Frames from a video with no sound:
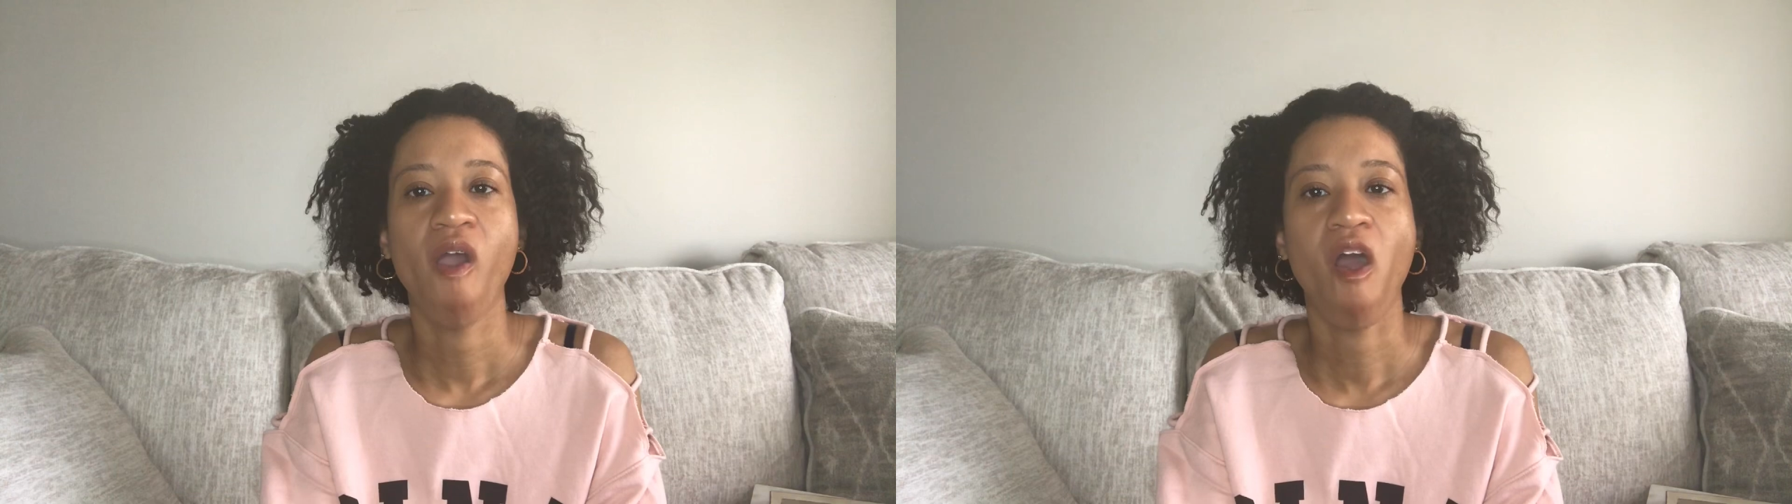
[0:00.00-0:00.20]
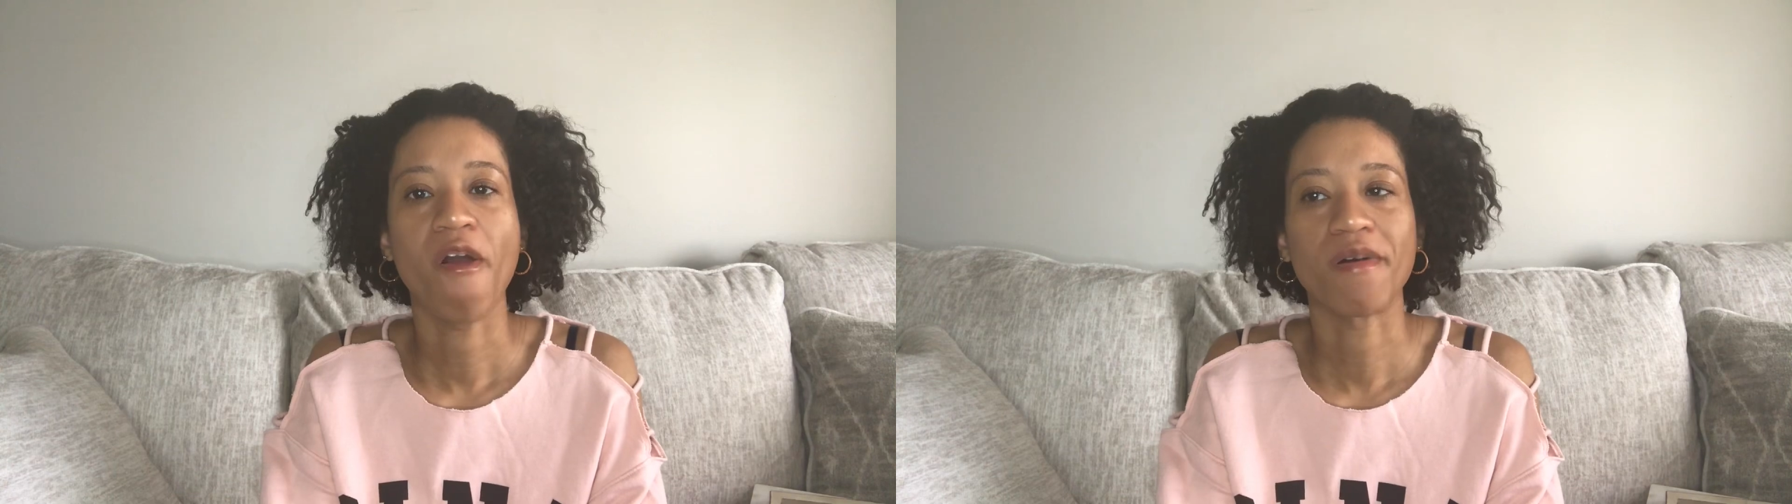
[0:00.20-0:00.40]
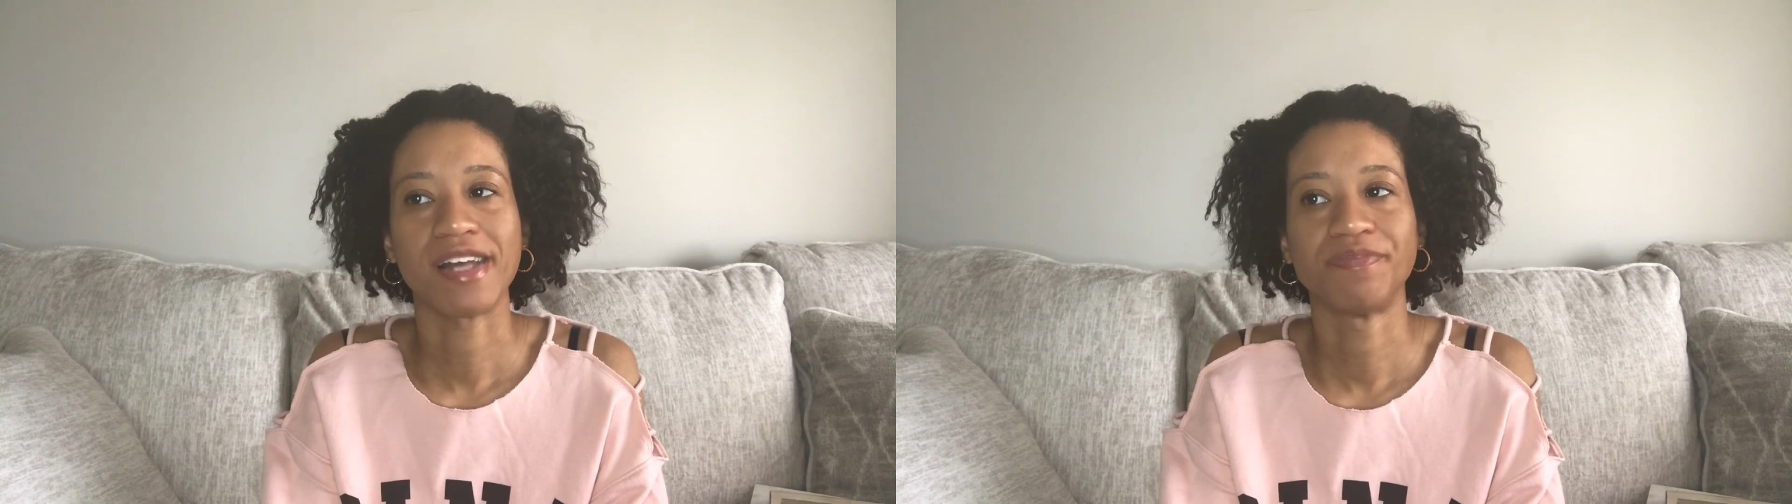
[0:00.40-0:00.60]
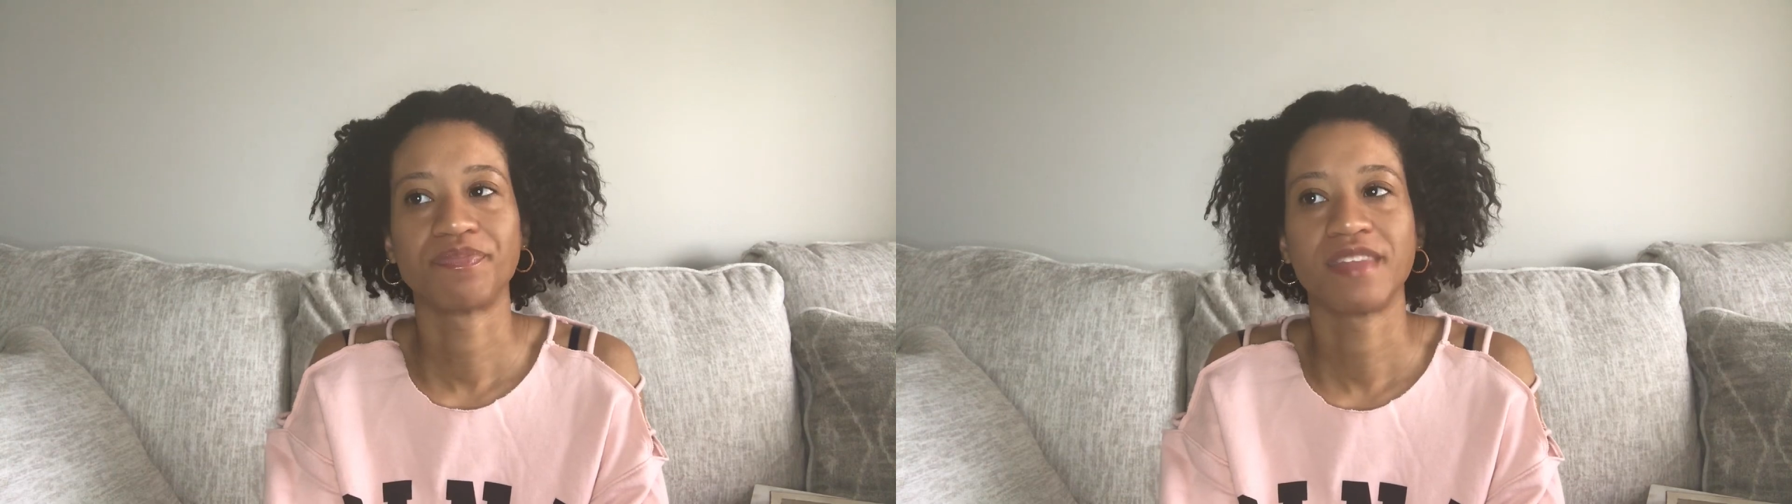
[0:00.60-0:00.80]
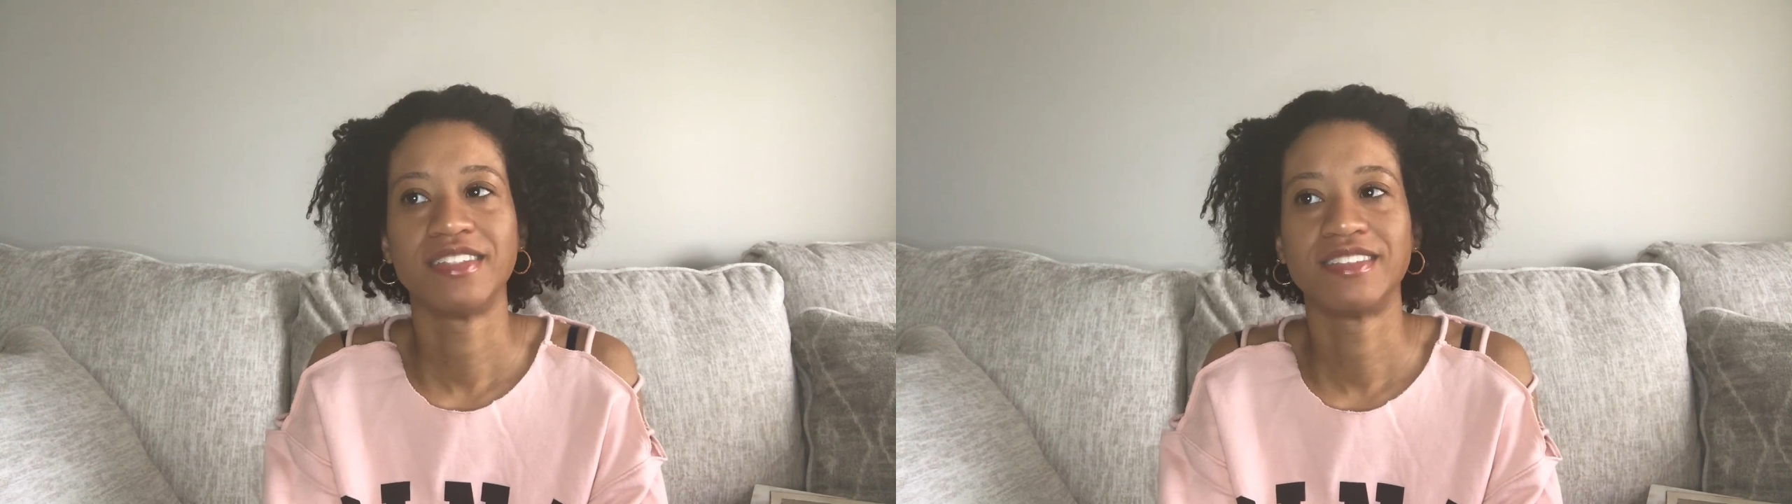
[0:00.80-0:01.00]
okay
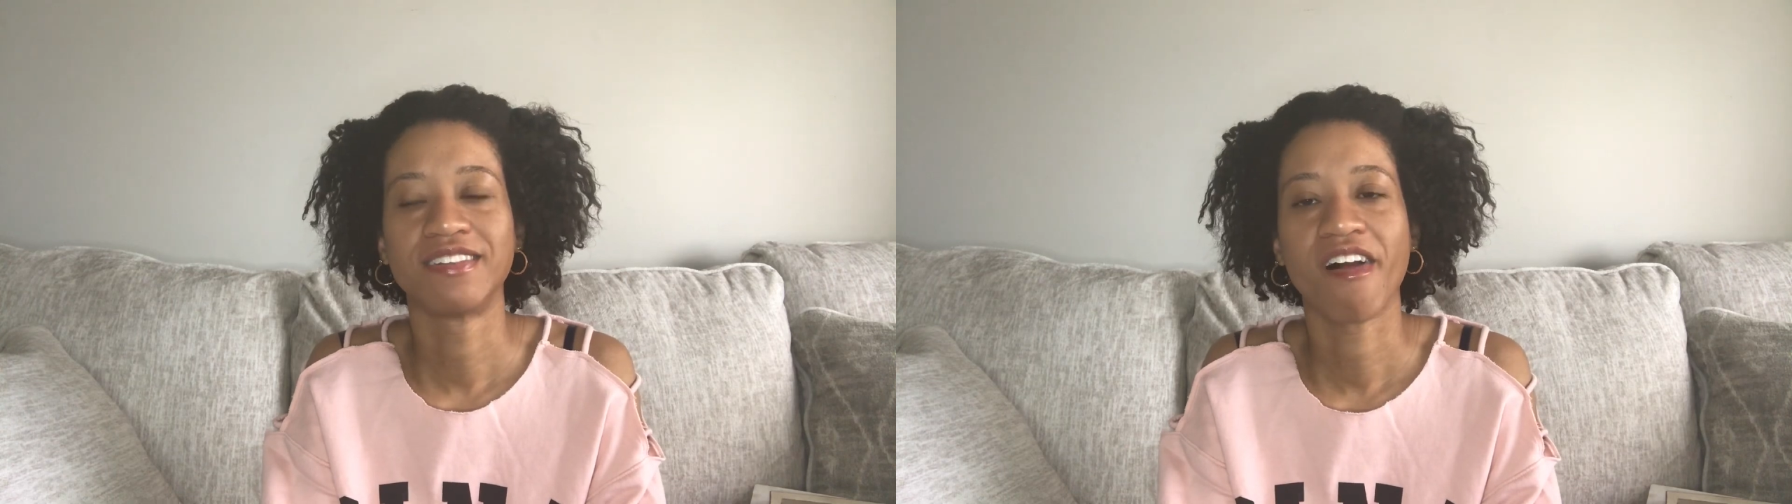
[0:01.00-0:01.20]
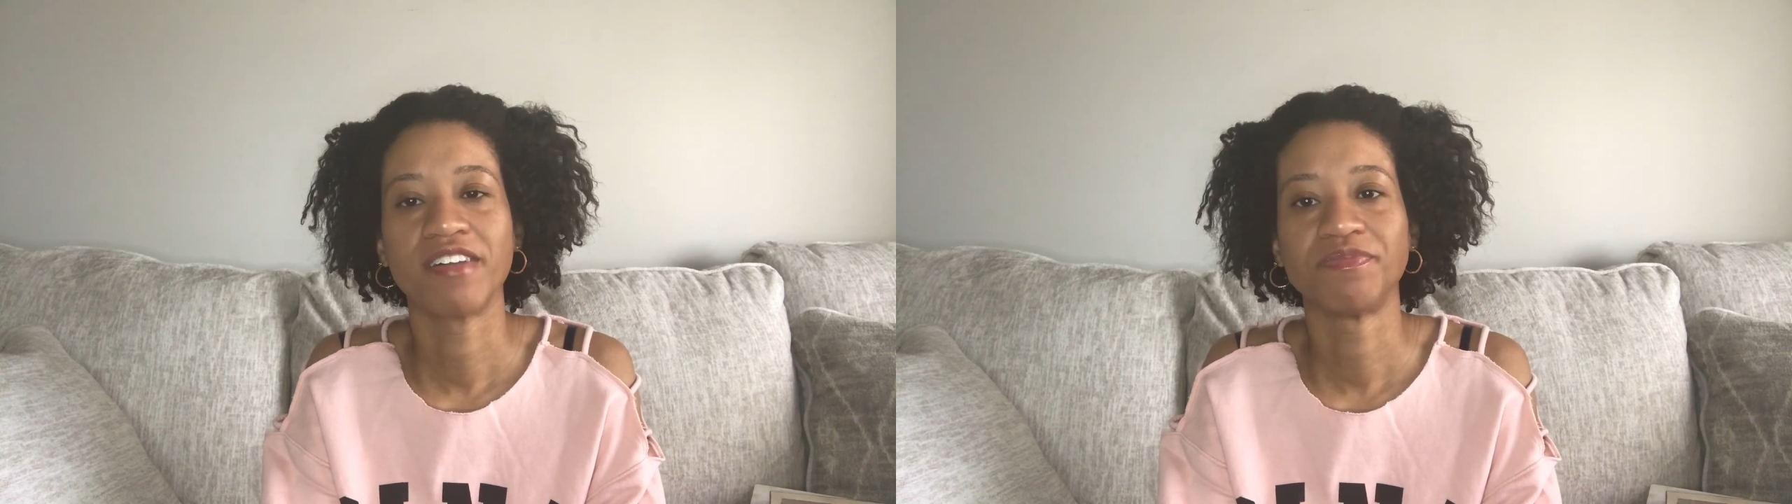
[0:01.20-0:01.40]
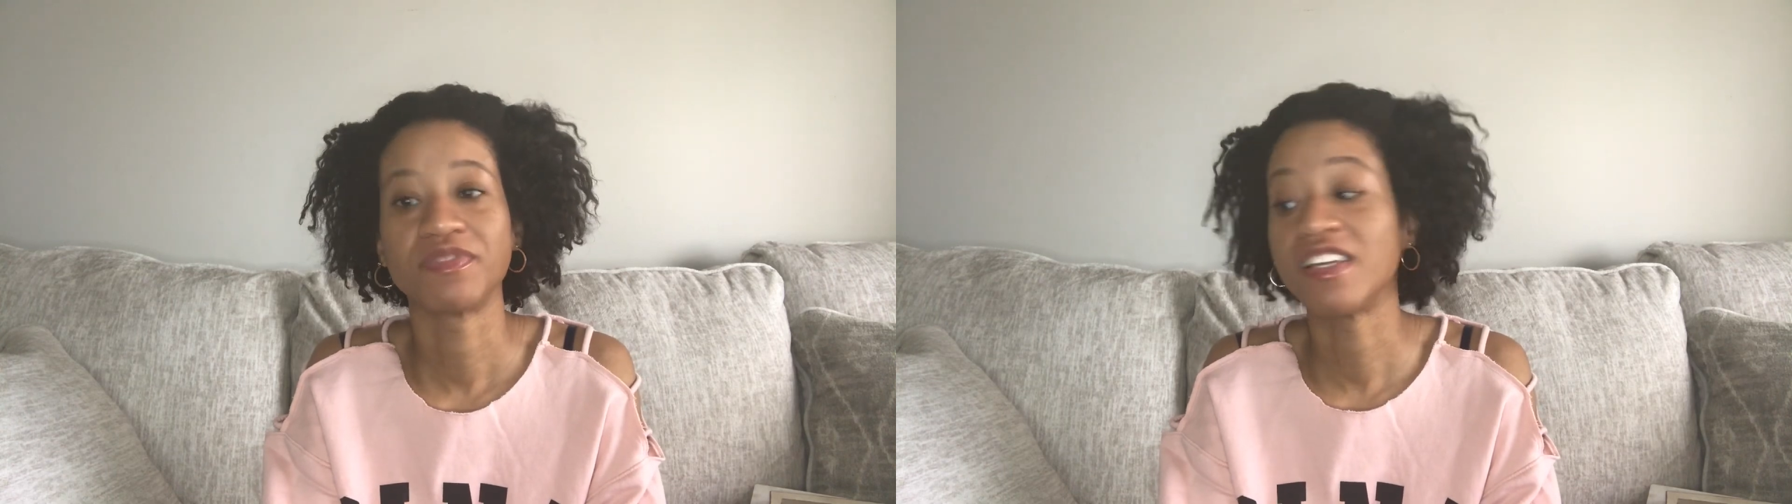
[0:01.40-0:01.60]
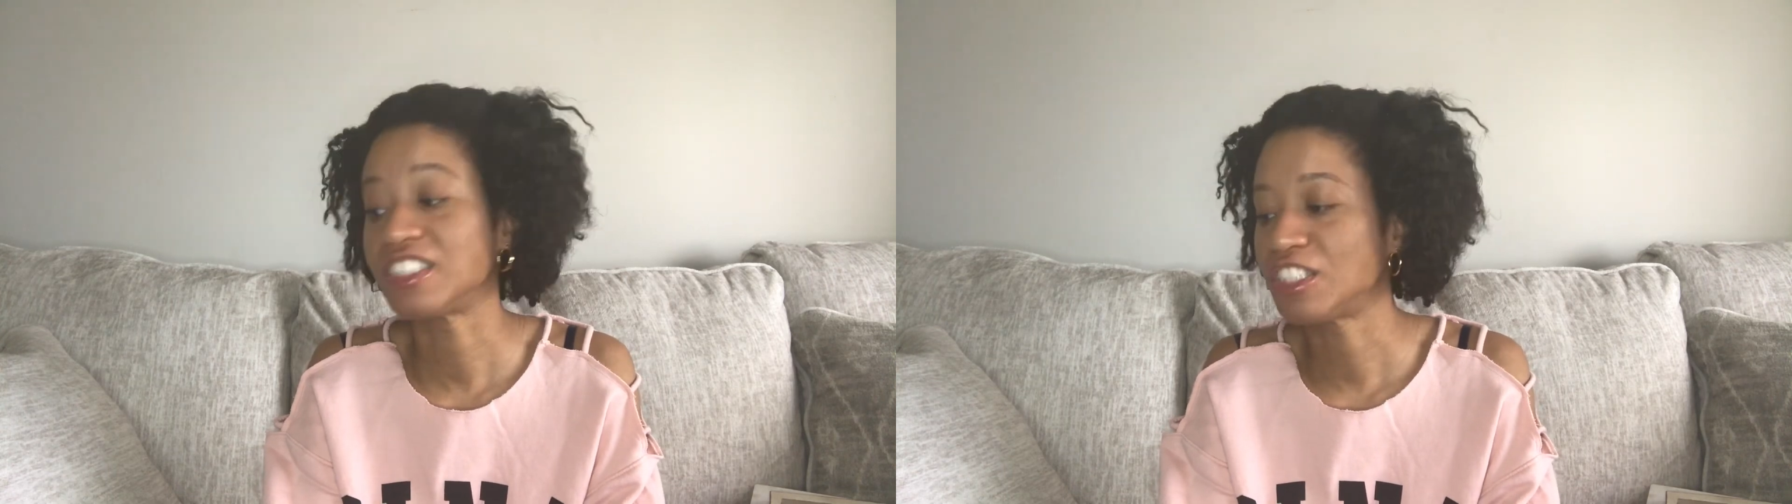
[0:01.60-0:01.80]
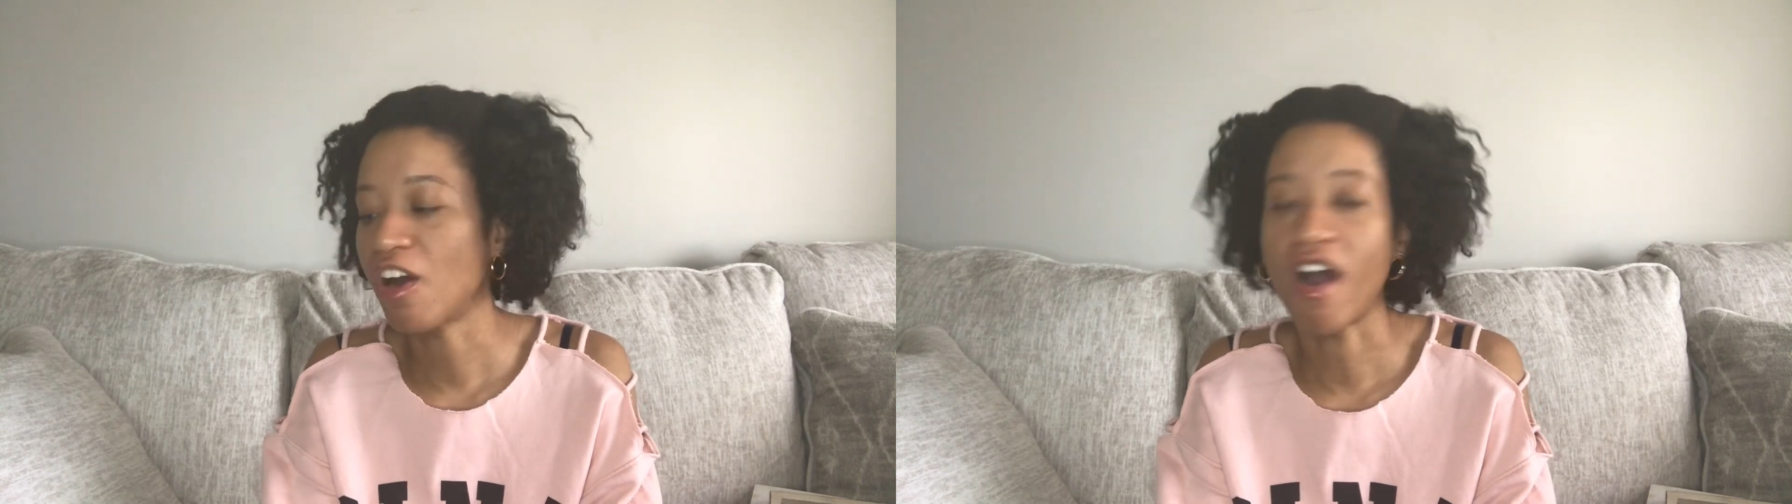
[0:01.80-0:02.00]

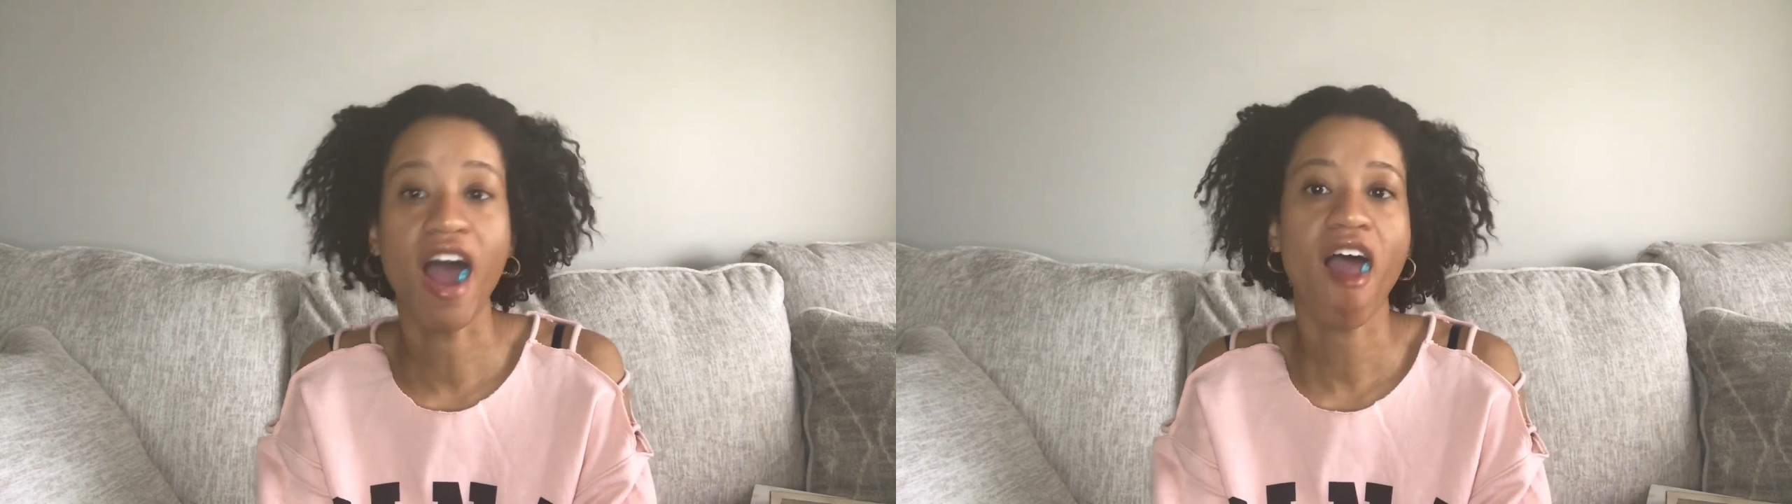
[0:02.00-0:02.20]
y'all